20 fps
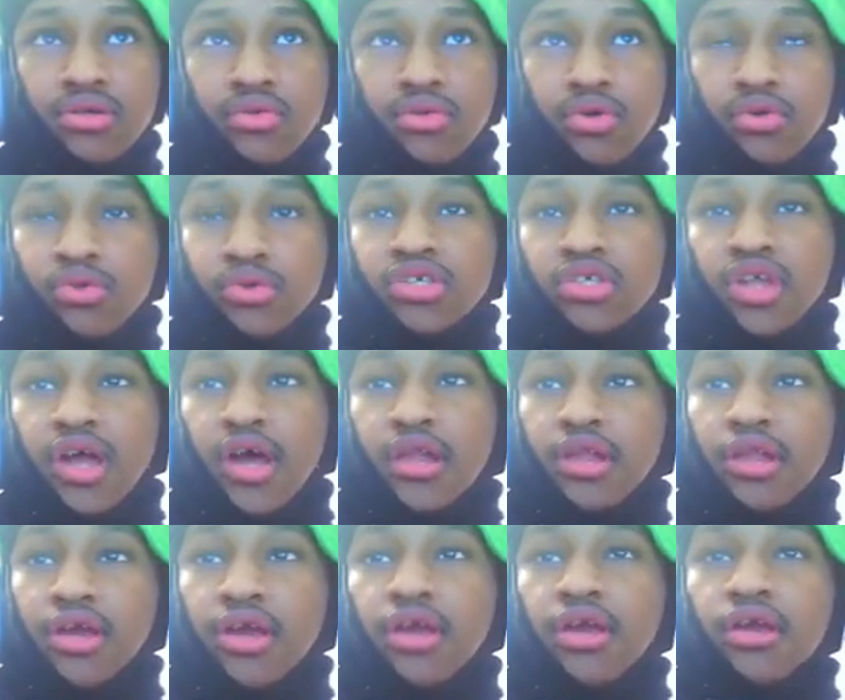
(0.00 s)
Wait, where should I
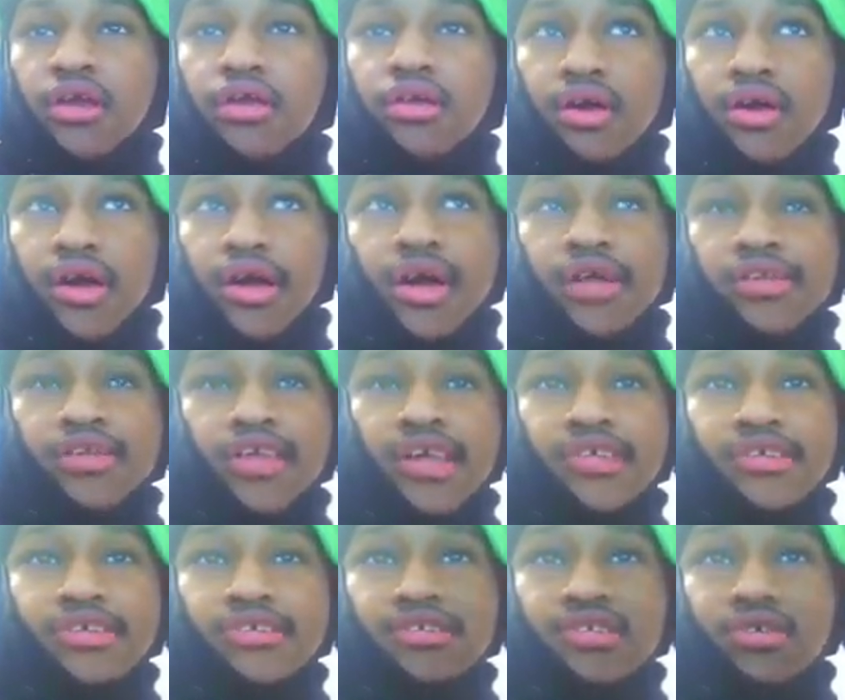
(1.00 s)
land? I gotta
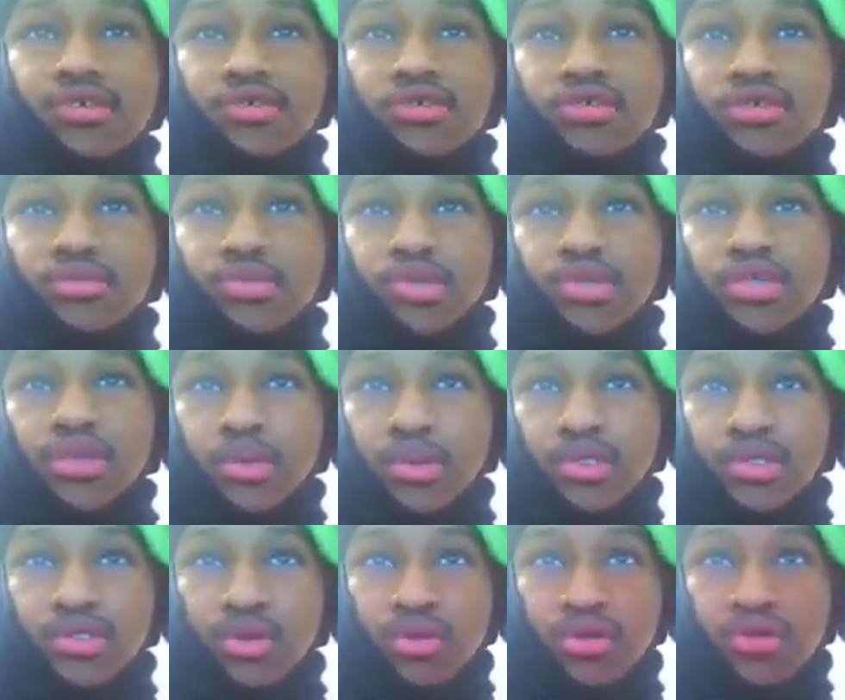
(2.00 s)
take this seriously because I'm
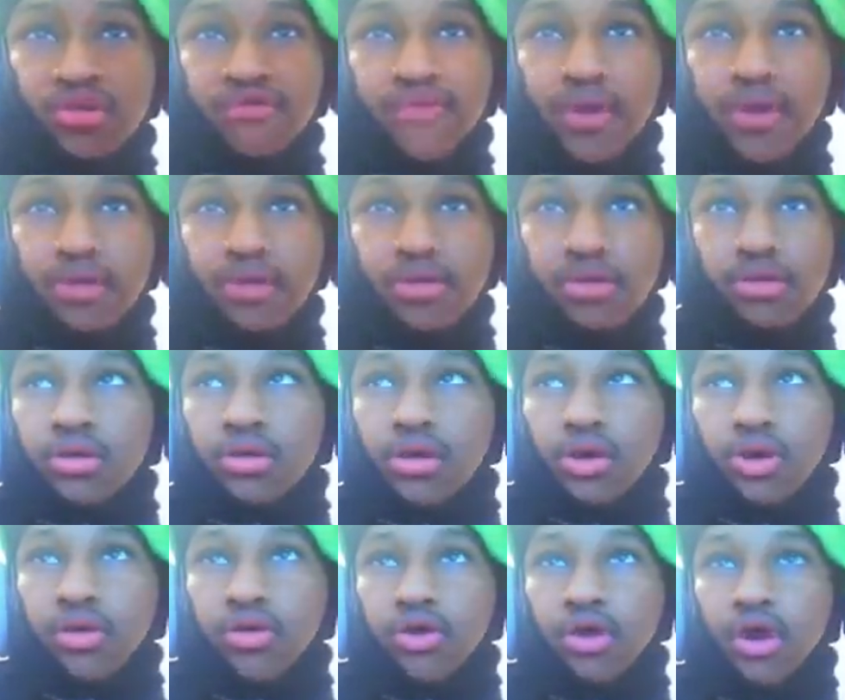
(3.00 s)
a serious fella.
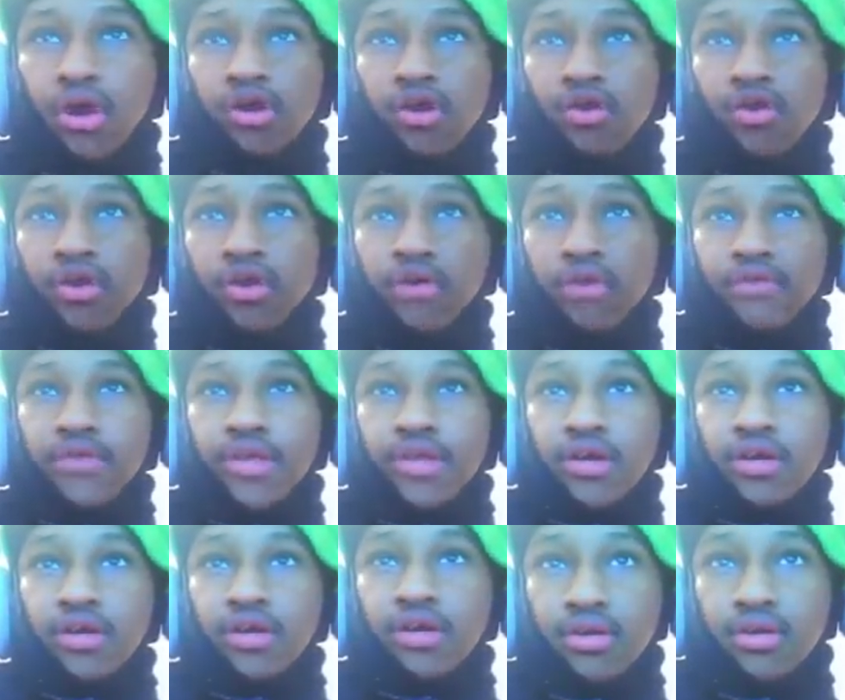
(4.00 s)
Oh, they're all going over
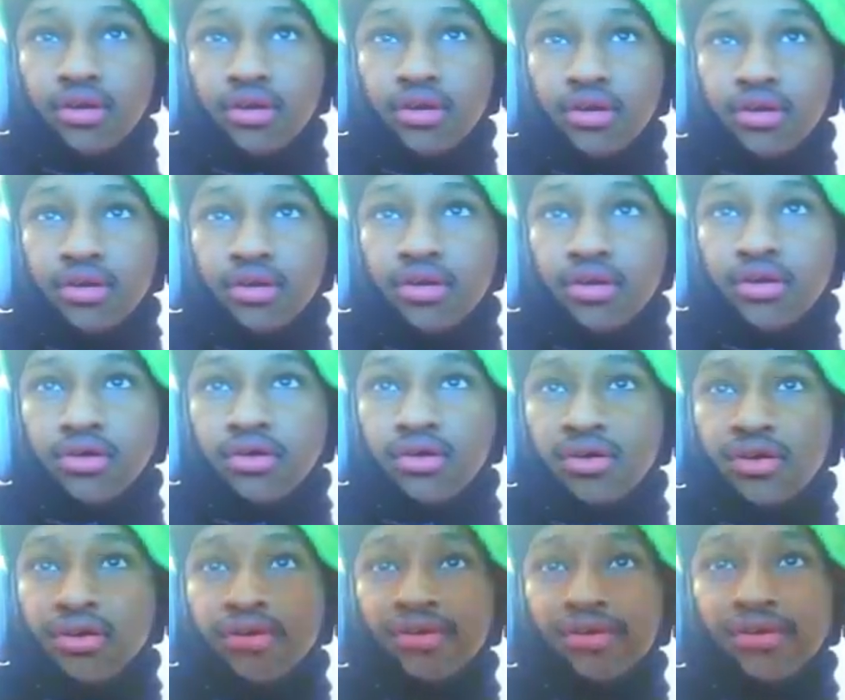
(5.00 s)
there?
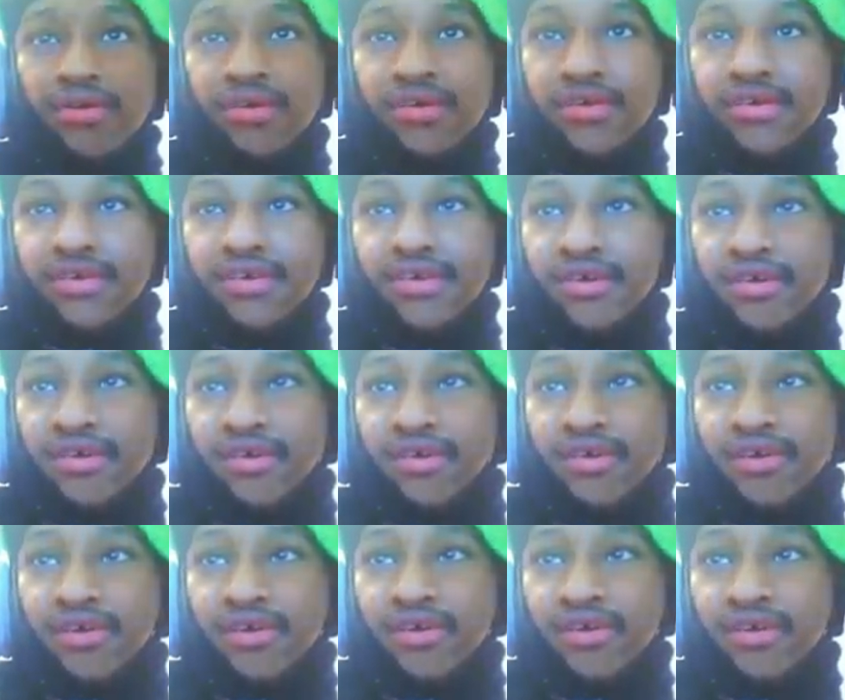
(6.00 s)
Good, good, good,
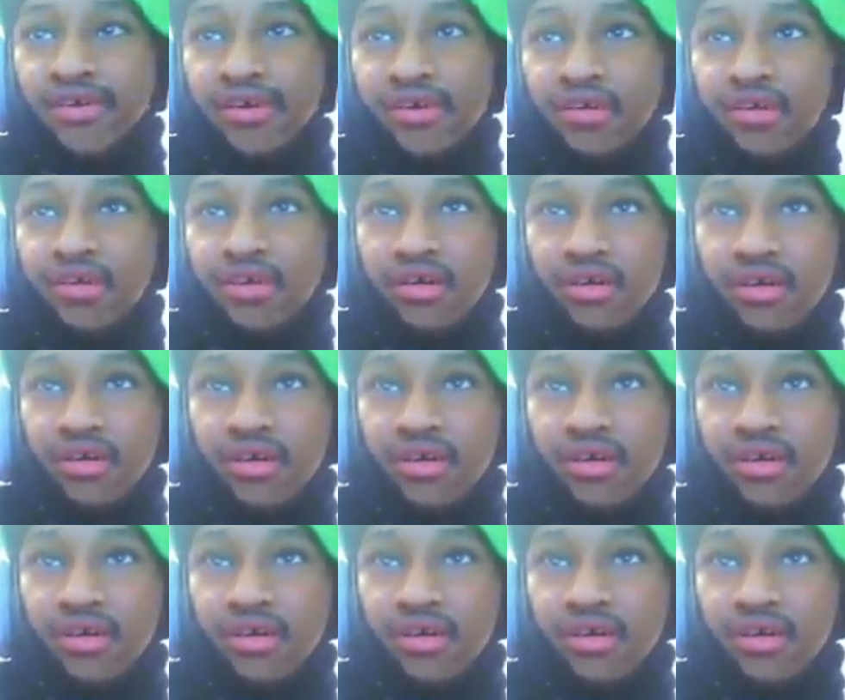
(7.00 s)
good, good, good.